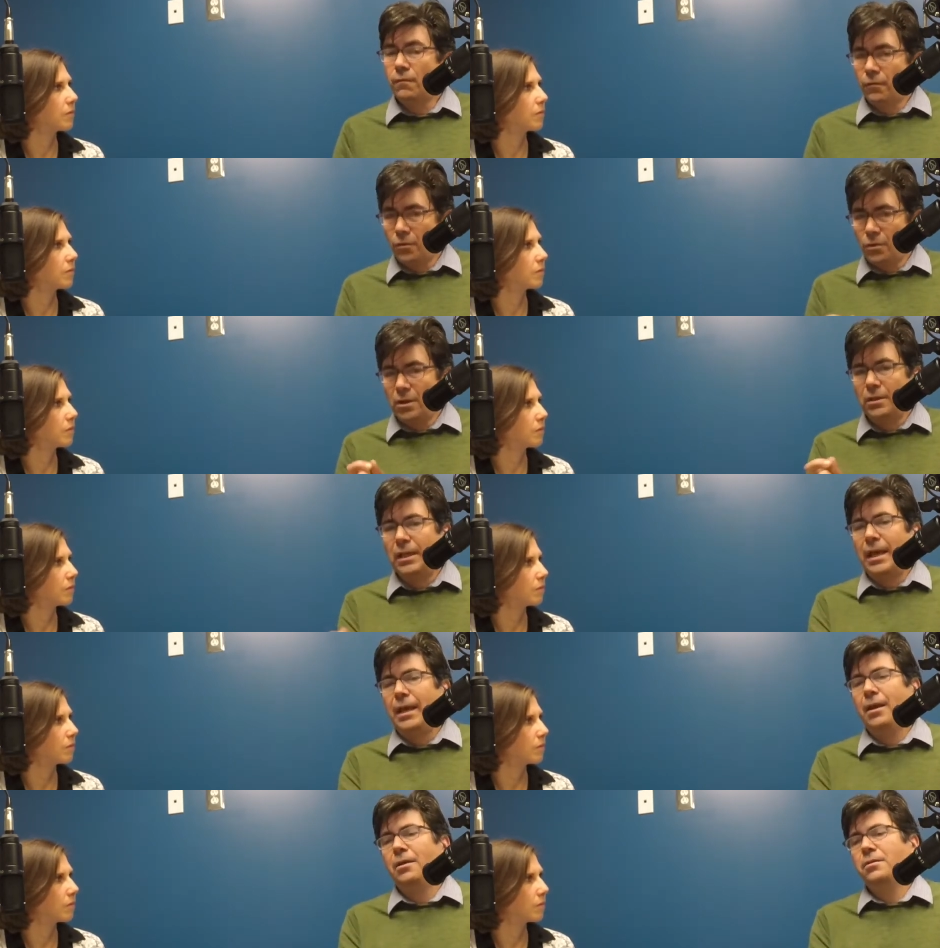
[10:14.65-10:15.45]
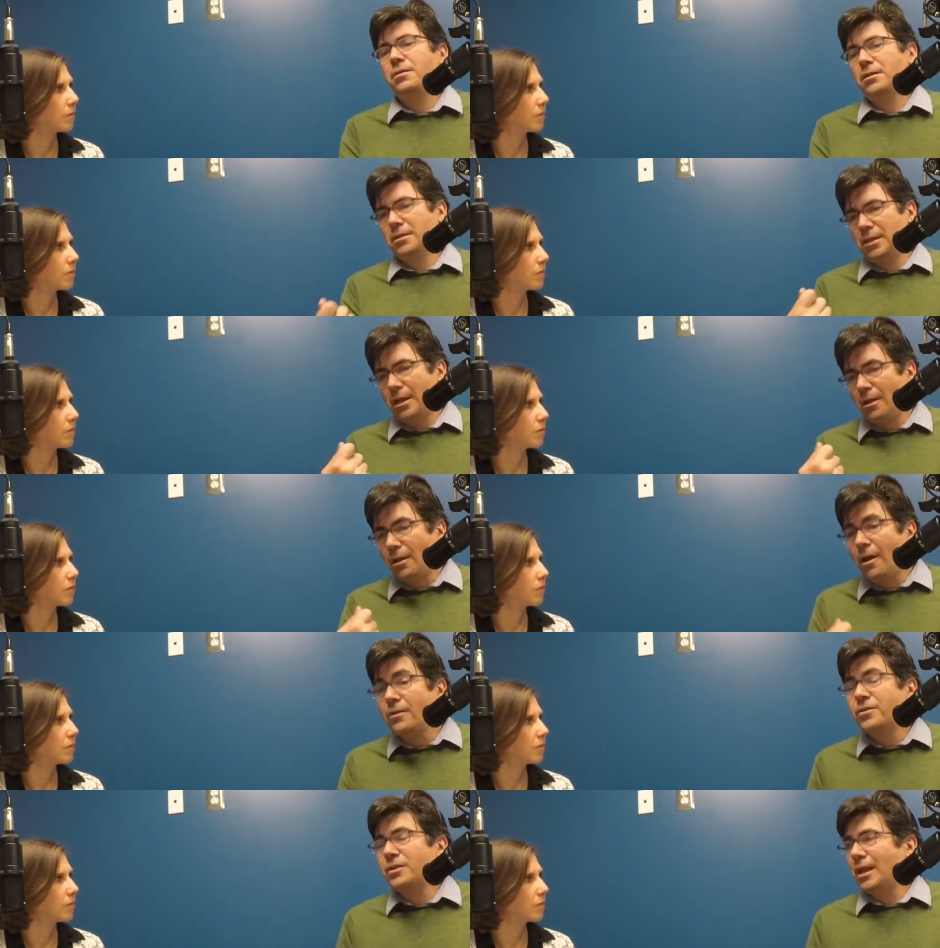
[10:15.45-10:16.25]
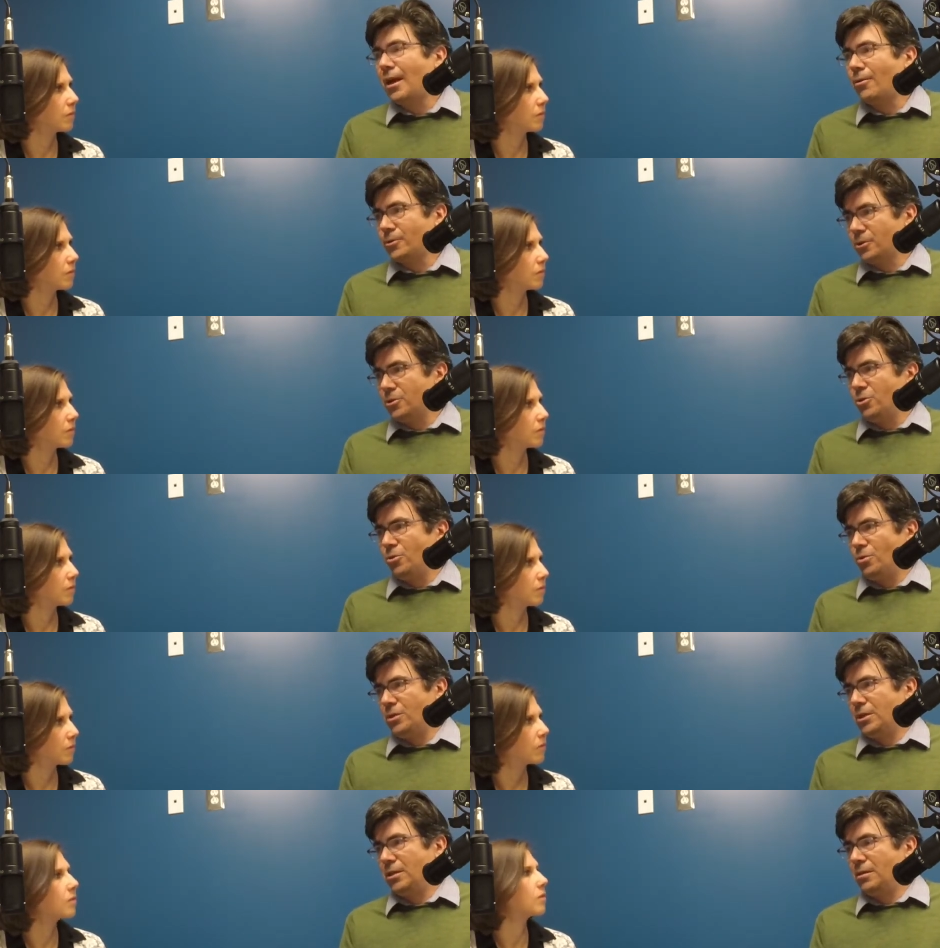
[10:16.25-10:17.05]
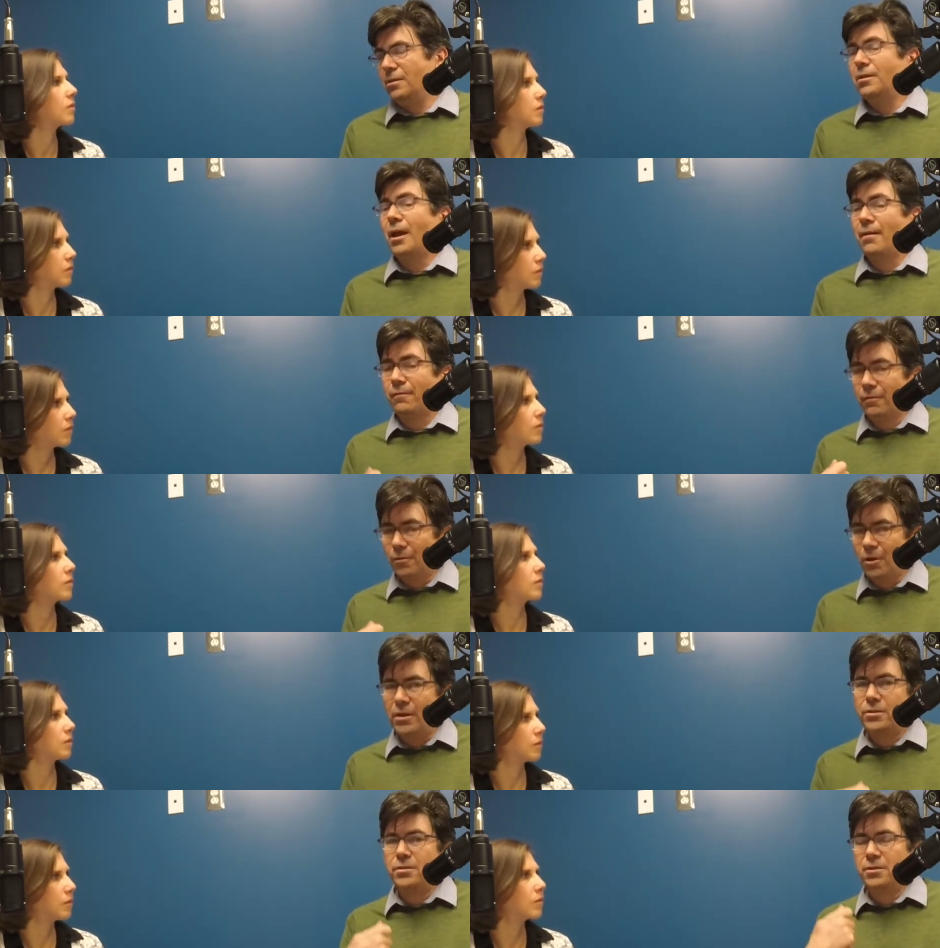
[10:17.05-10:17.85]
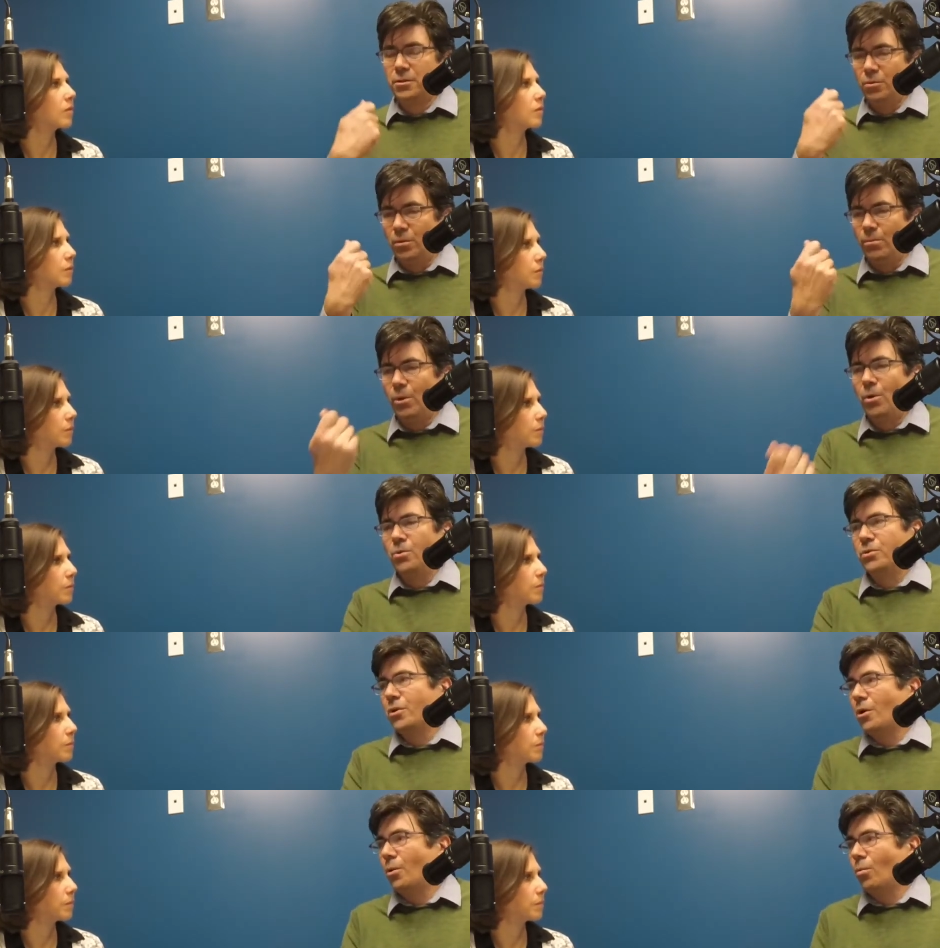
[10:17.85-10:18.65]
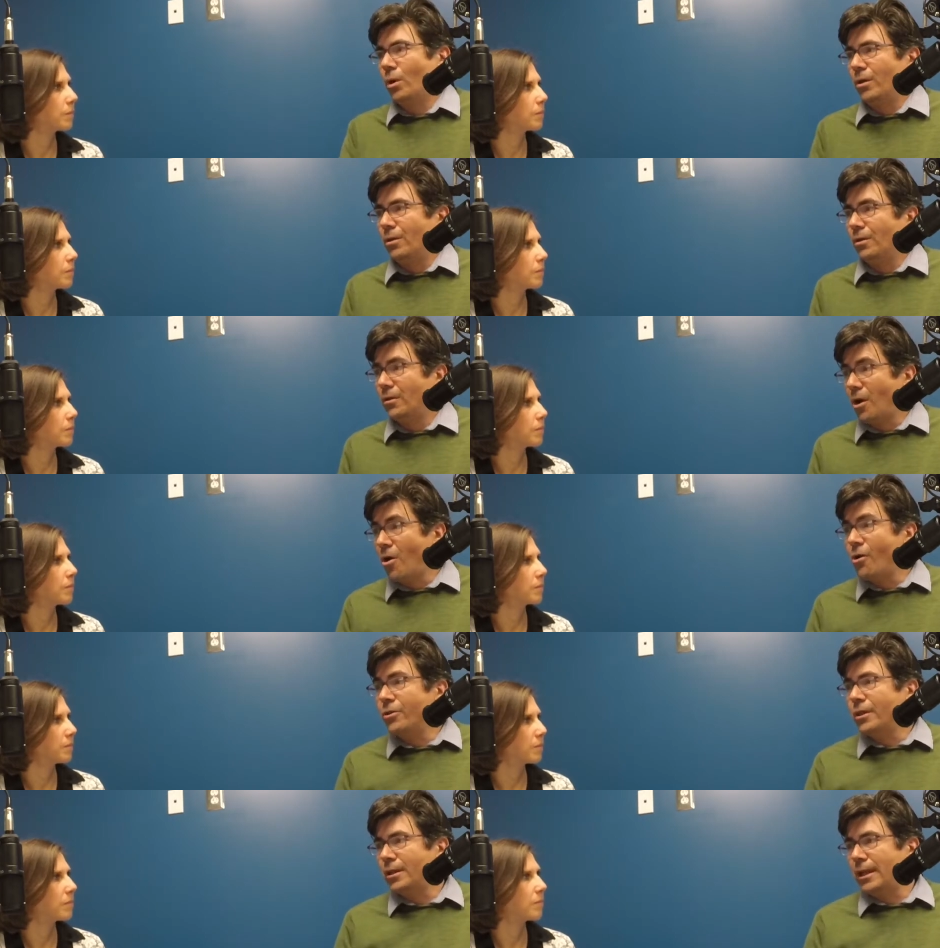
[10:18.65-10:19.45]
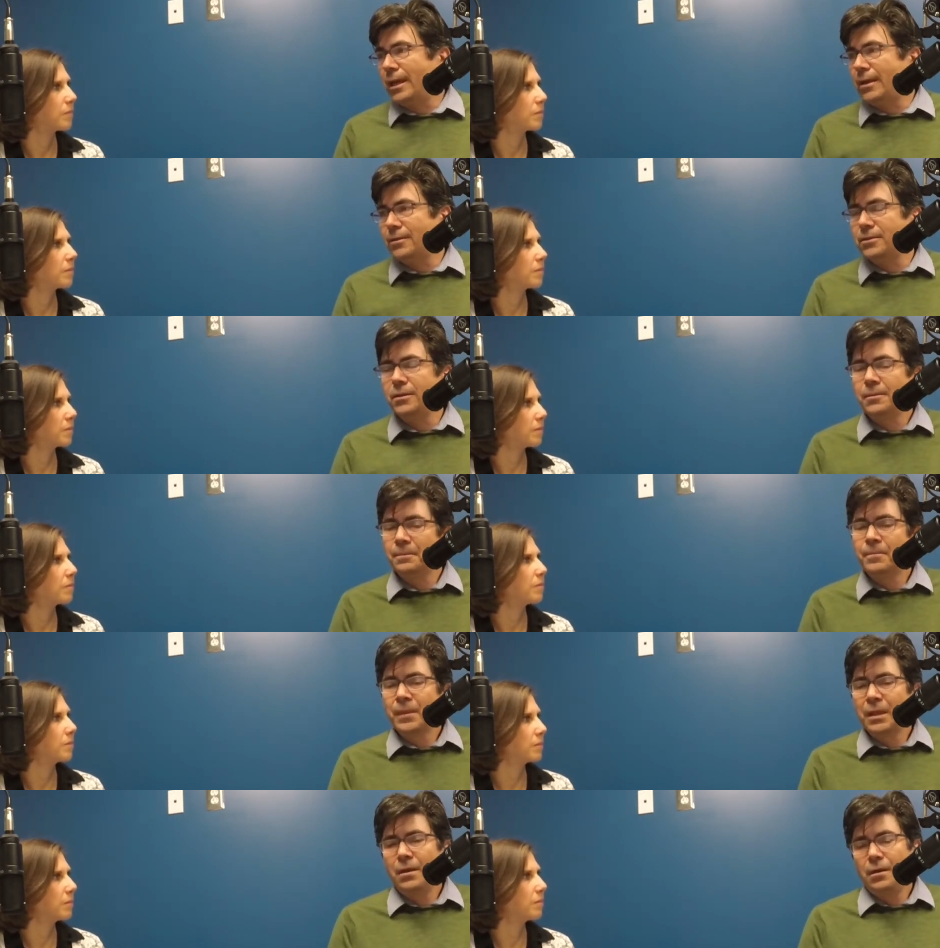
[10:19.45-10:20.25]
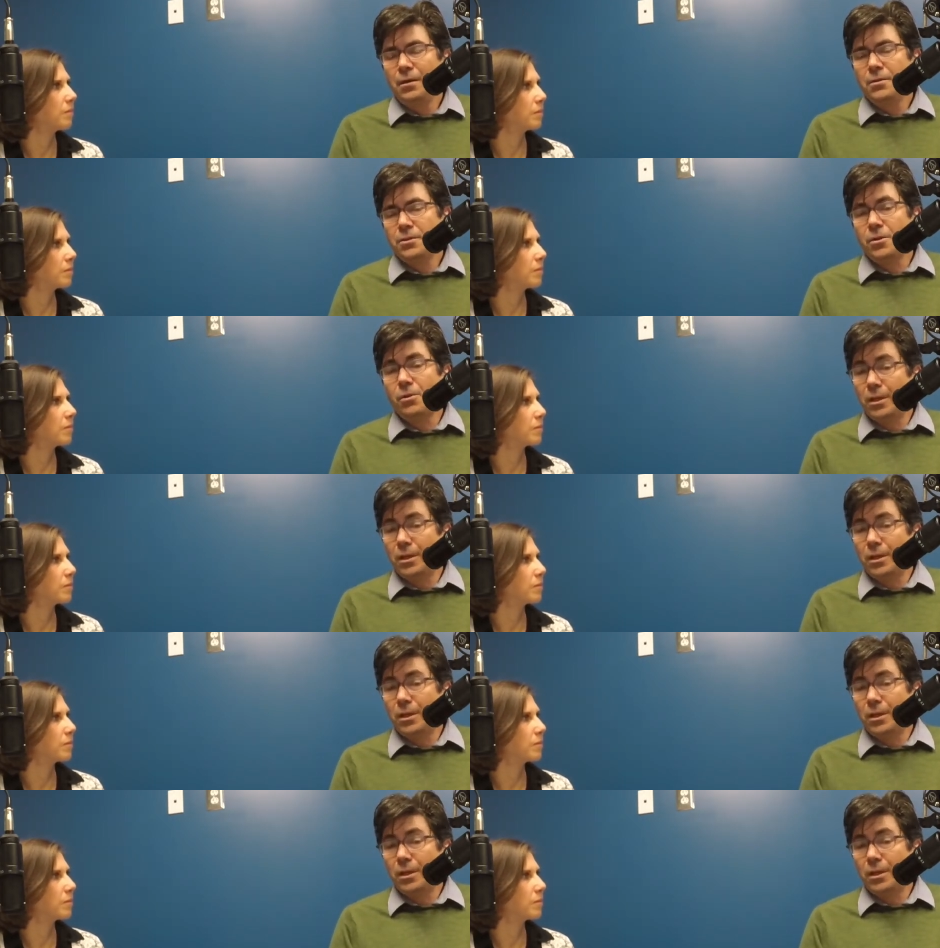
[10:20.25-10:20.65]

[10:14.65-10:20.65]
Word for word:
Speaker 1: for the land to tell us how to use it, not for us to impose our will on the land. Mm-hmm. So